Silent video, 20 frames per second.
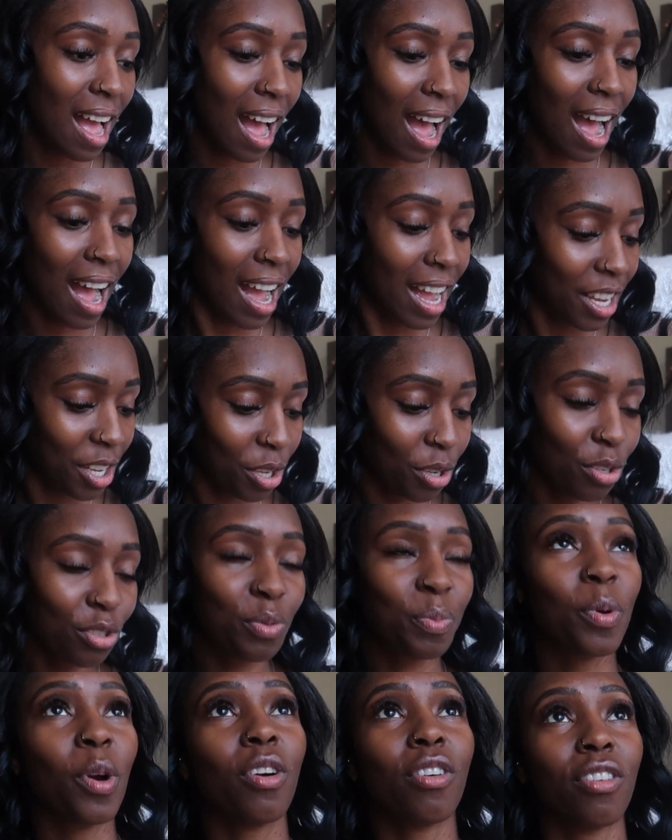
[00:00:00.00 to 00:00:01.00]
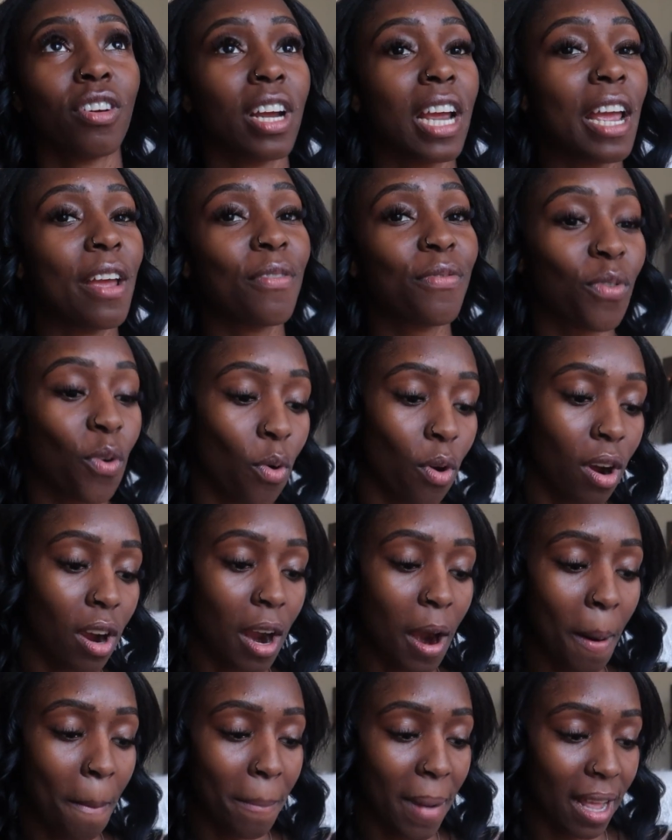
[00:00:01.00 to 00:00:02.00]
I use Procreate
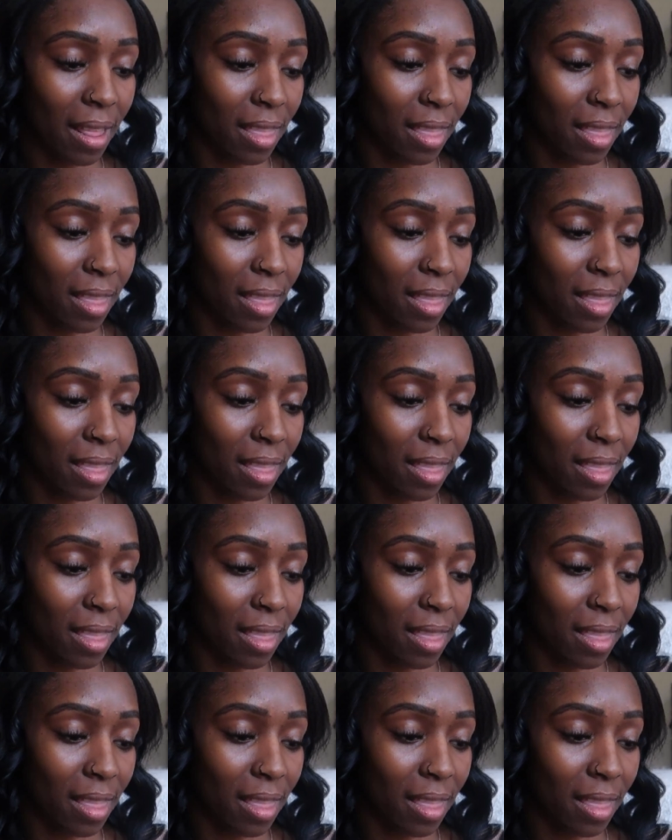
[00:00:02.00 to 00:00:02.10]
for my